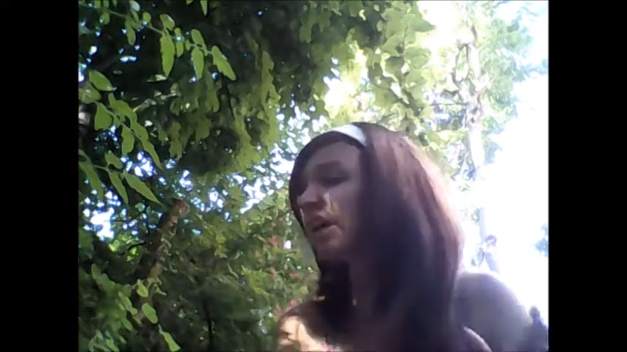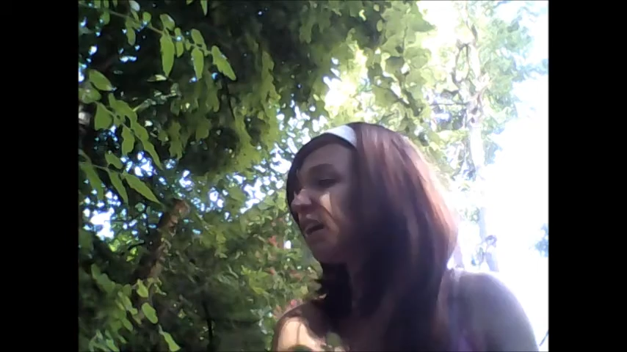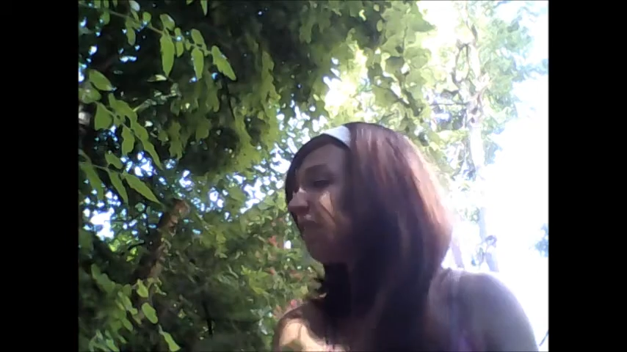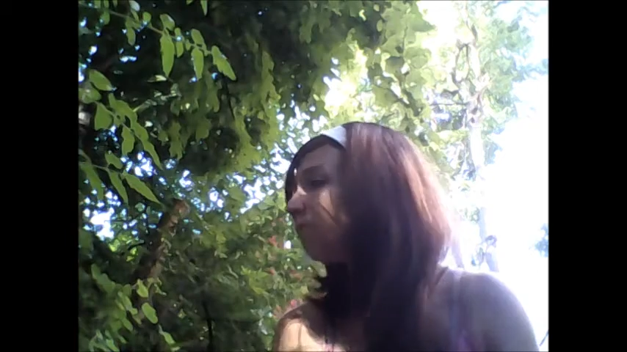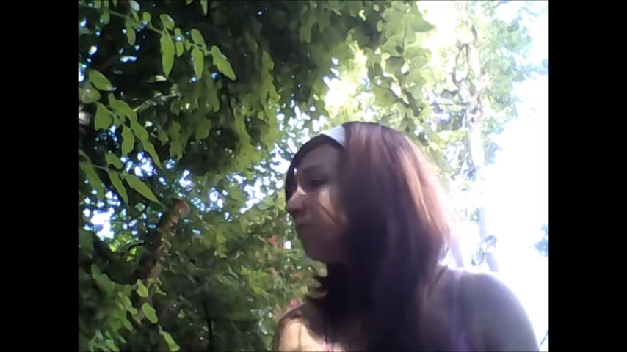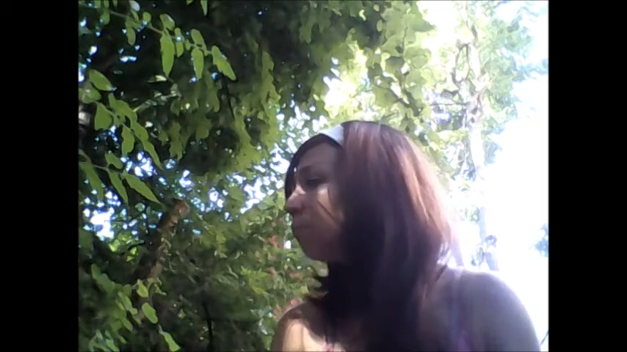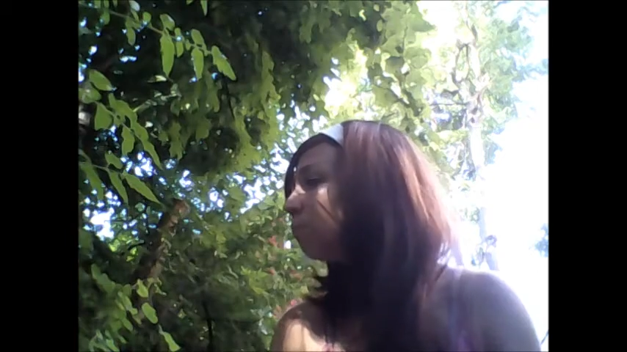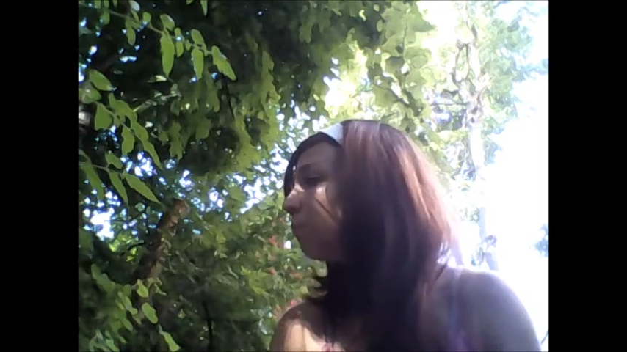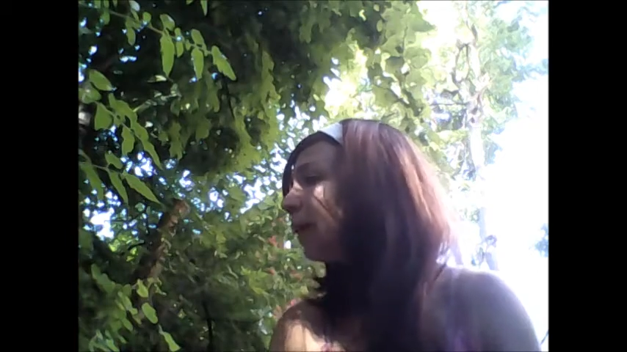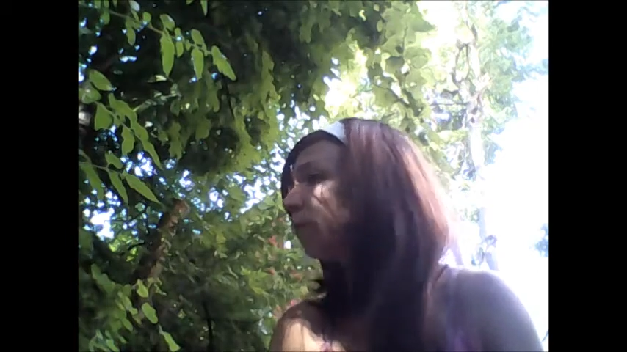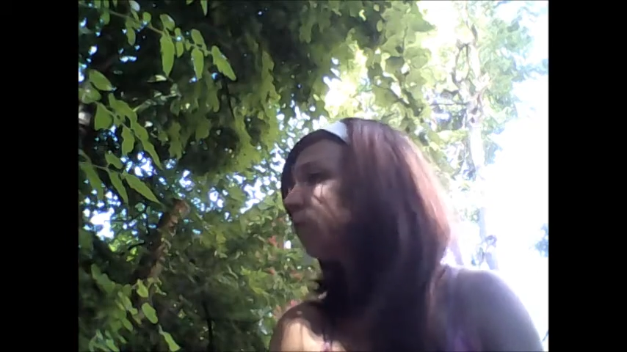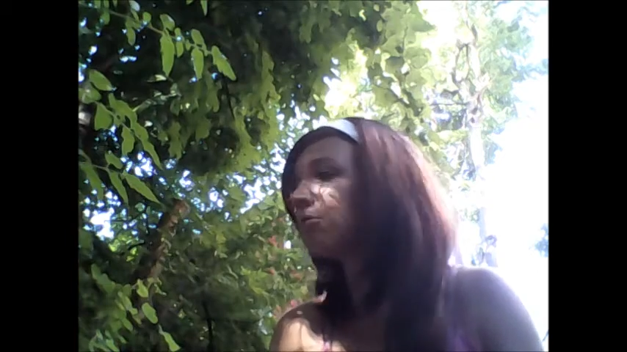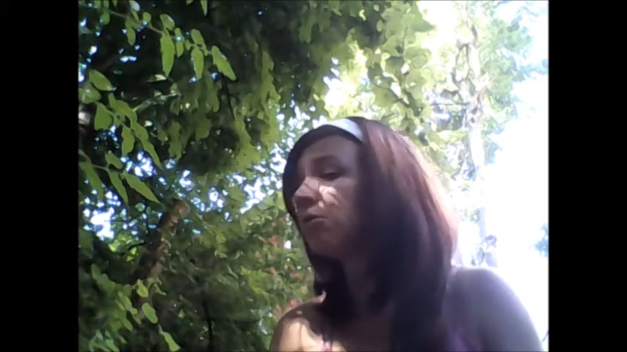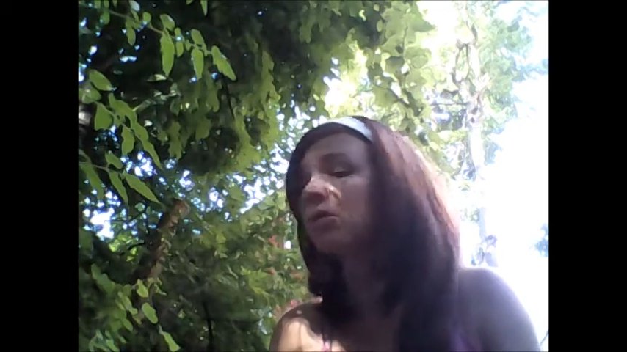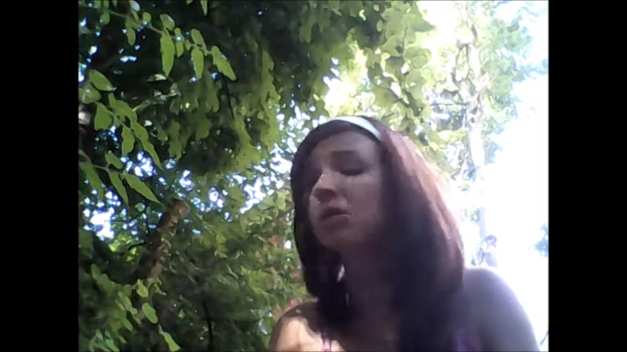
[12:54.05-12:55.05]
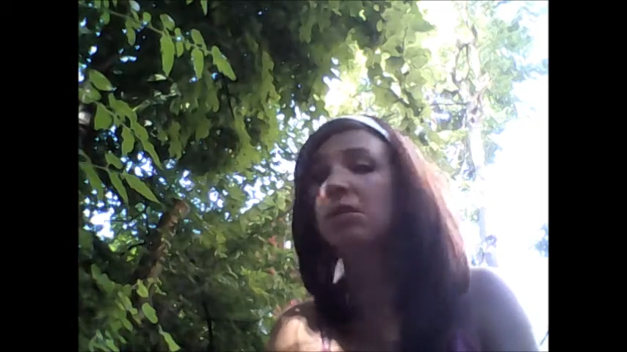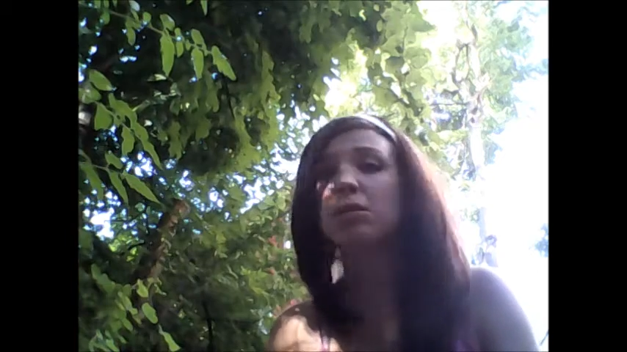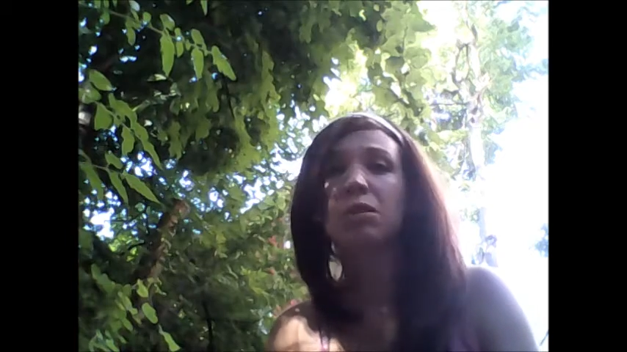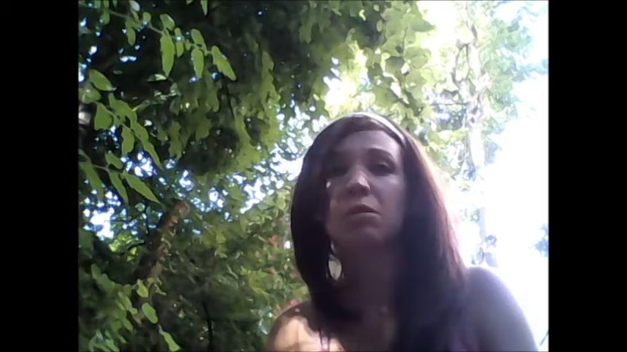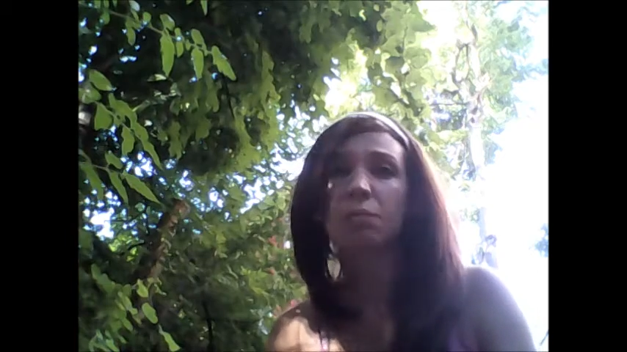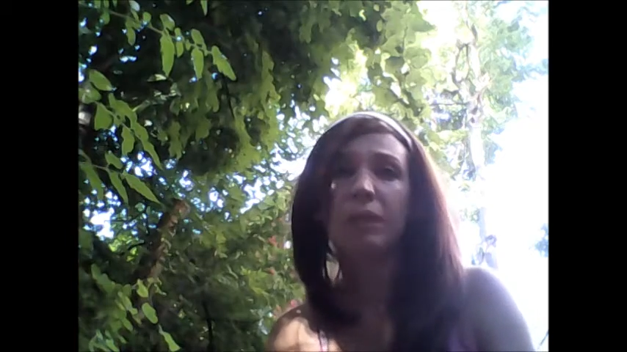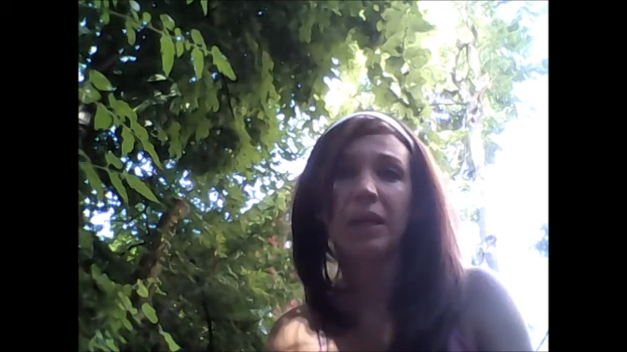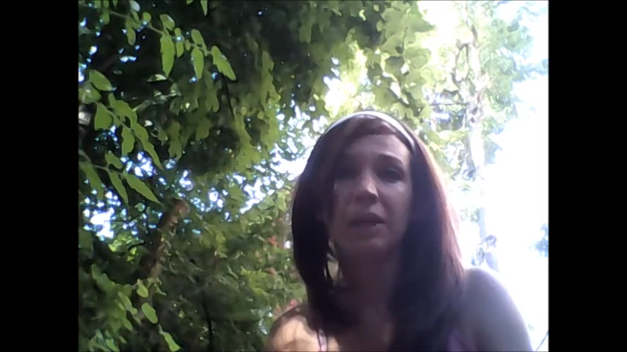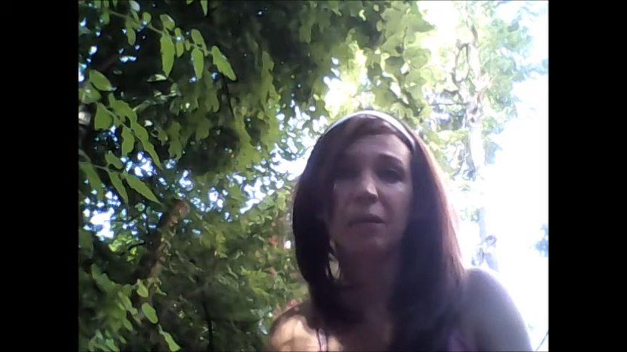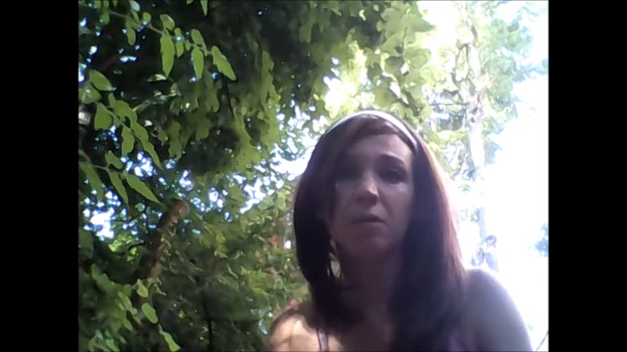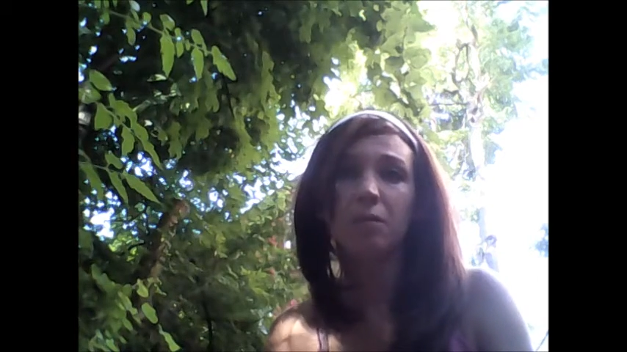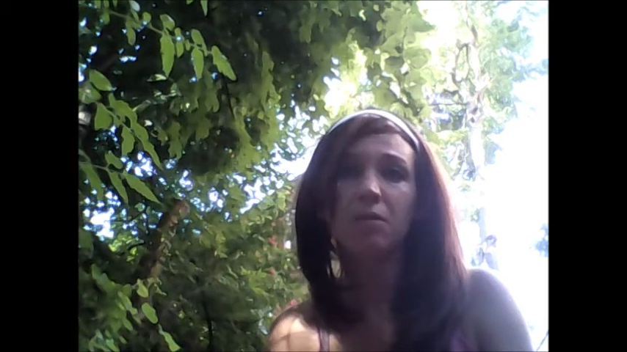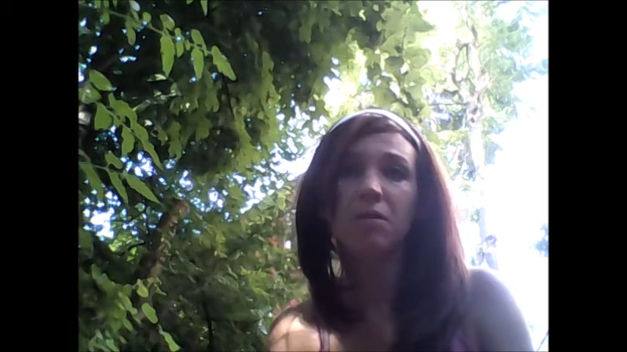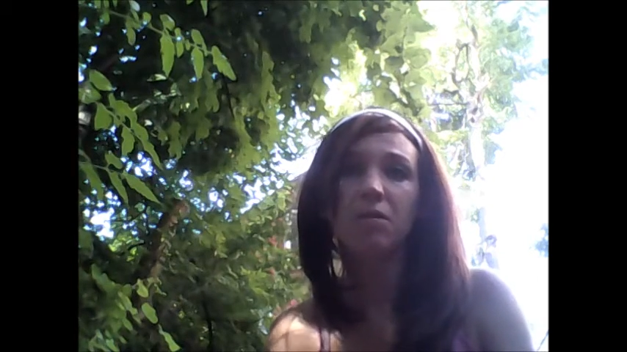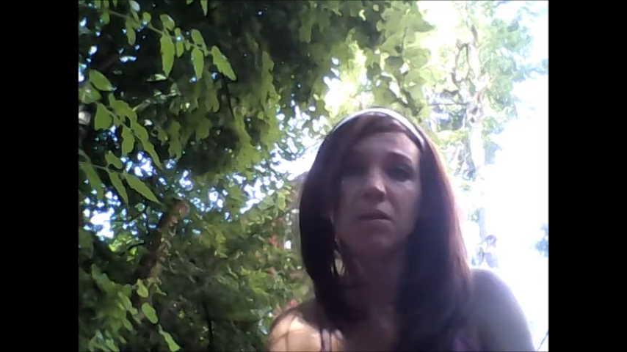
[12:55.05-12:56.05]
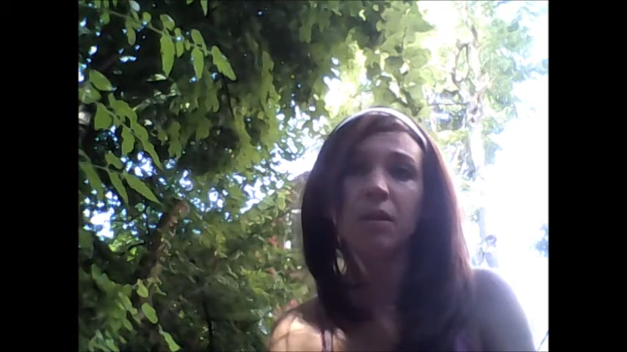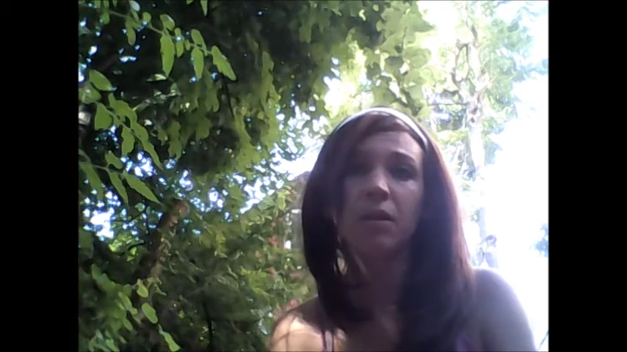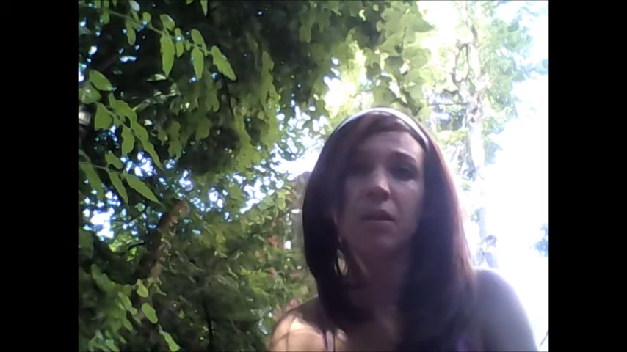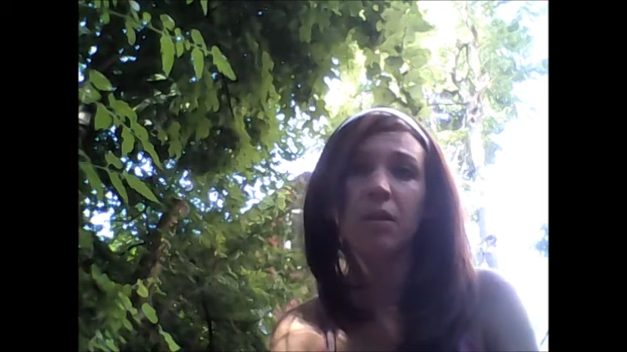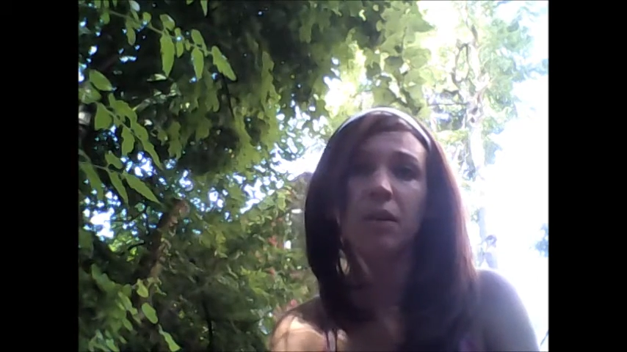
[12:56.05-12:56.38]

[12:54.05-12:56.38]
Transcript: If you mound tomatoes,